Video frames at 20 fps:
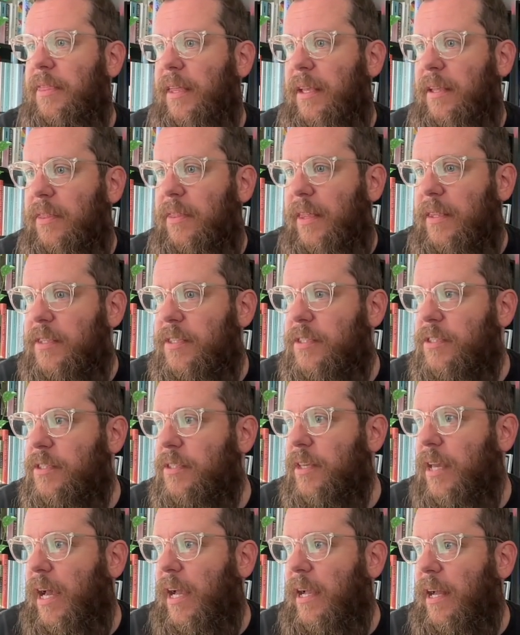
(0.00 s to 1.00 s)
that's
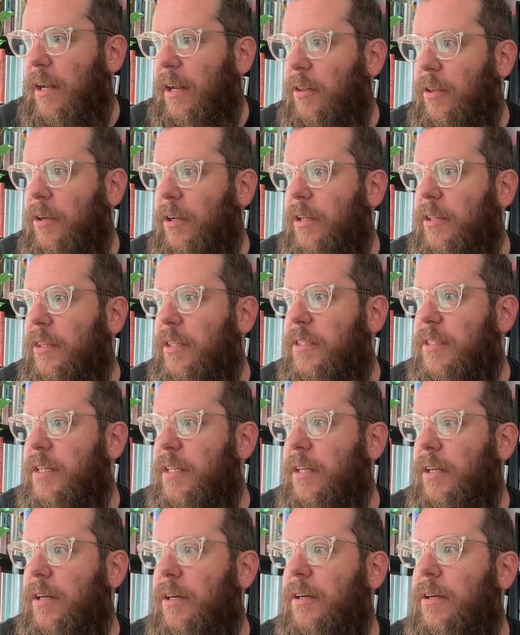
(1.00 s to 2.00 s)
I gotta look at this
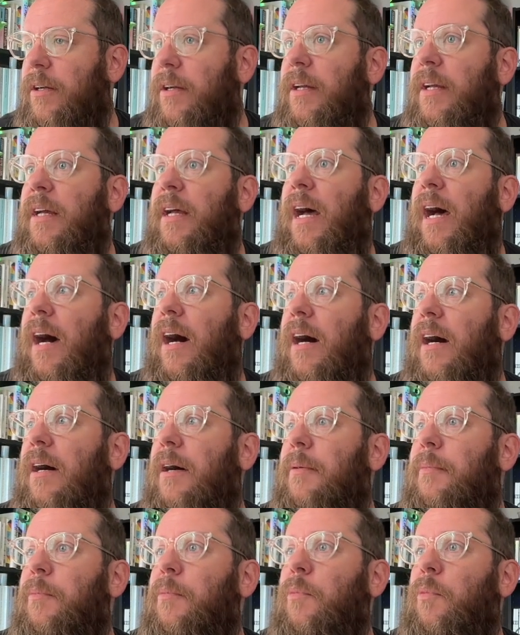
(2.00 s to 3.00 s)
here,
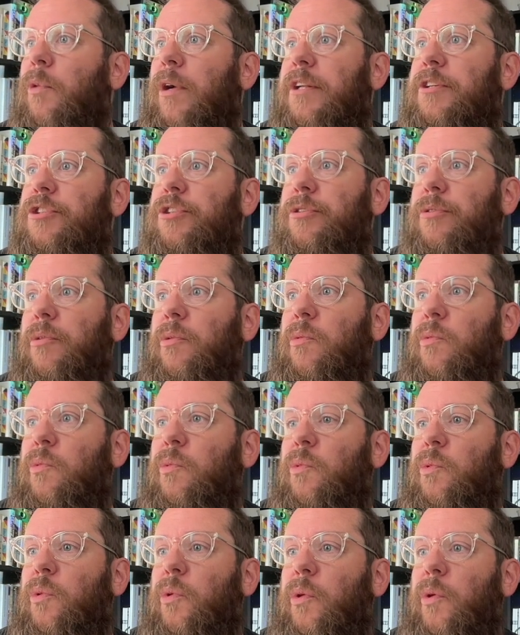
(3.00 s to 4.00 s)
which
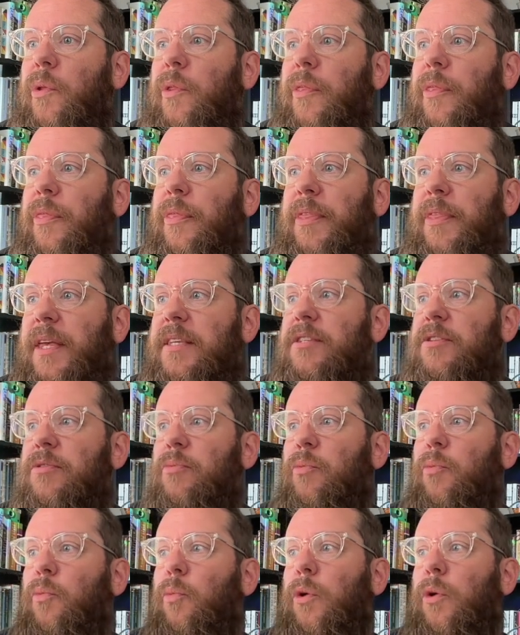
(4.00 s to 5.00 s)
this
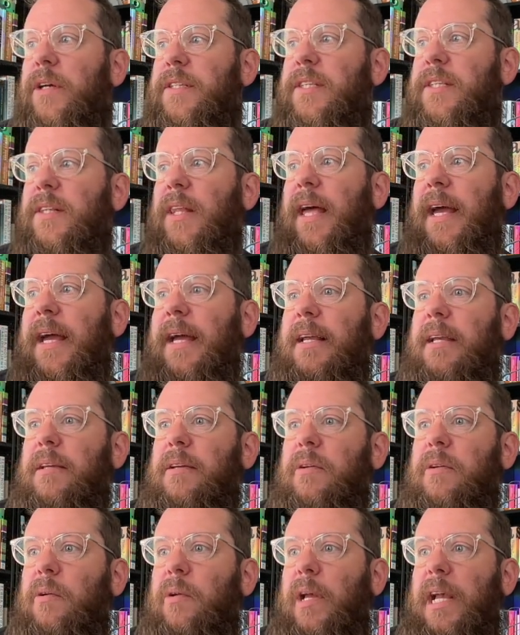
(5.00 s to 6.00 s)
was like
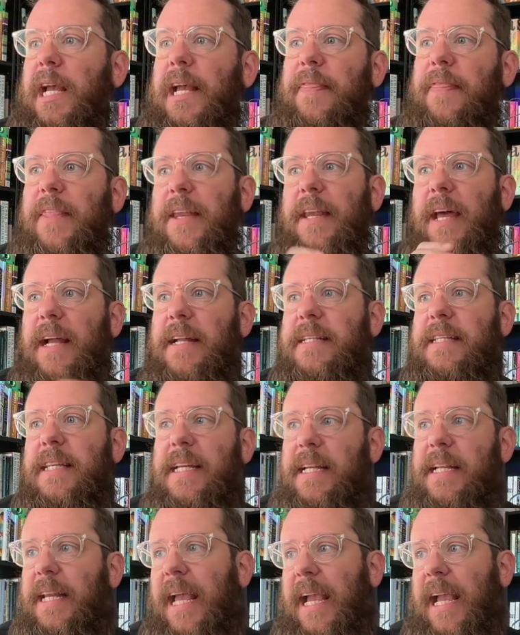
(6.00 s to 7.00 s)
in the
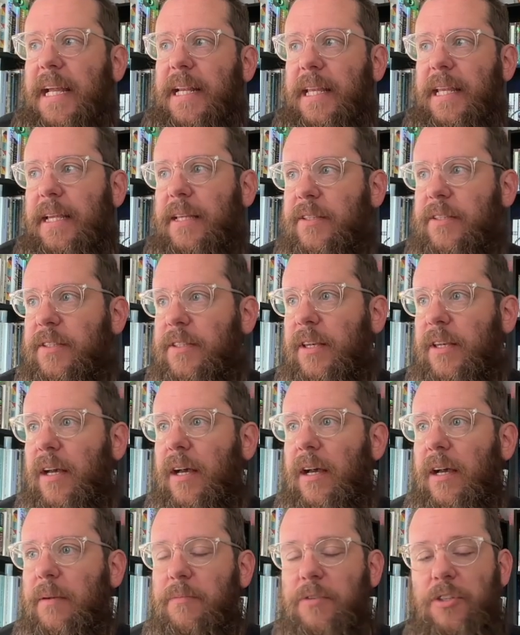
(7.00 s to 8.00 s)
1980s.
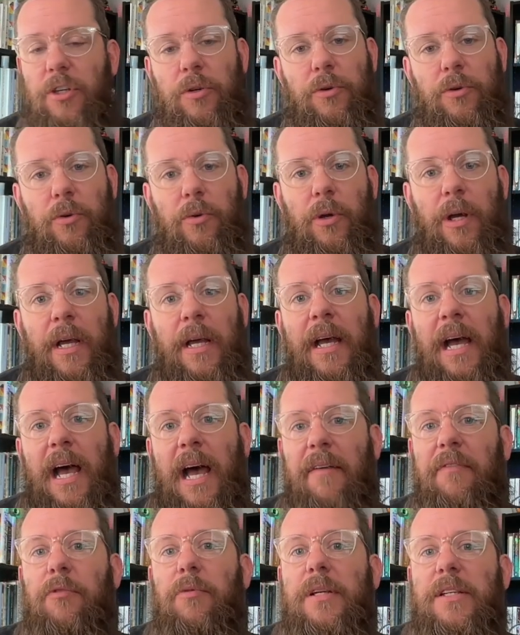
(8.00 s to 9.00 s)
So
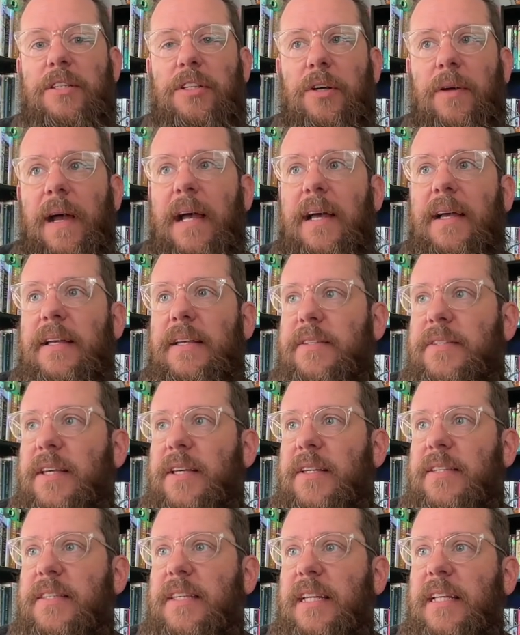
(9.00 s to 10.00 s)
Evaristo has a
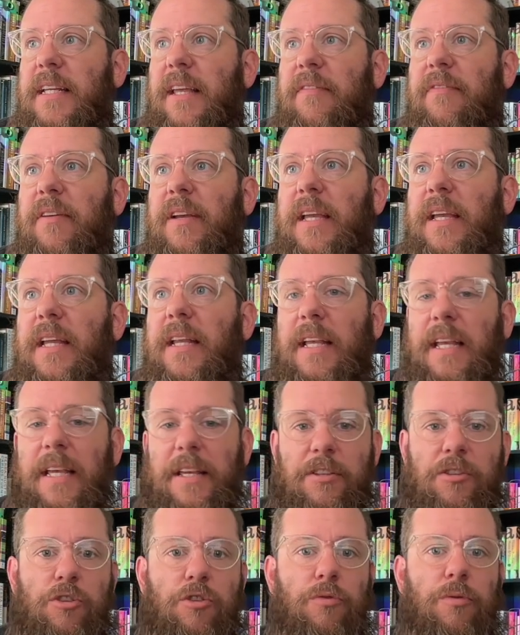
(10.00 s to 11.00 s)
significant
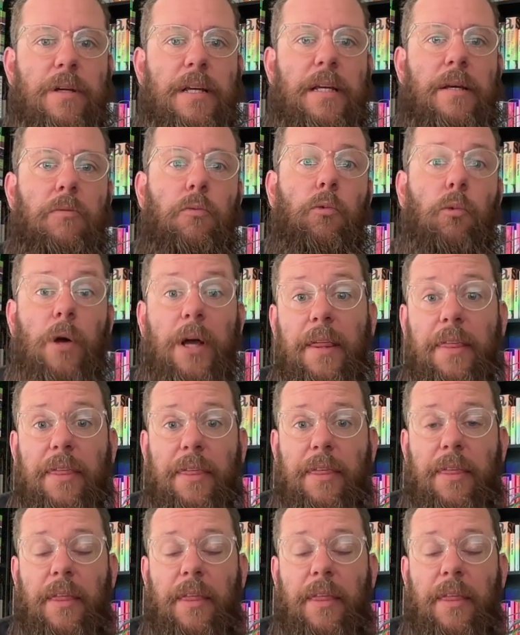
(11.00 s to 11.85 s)
history with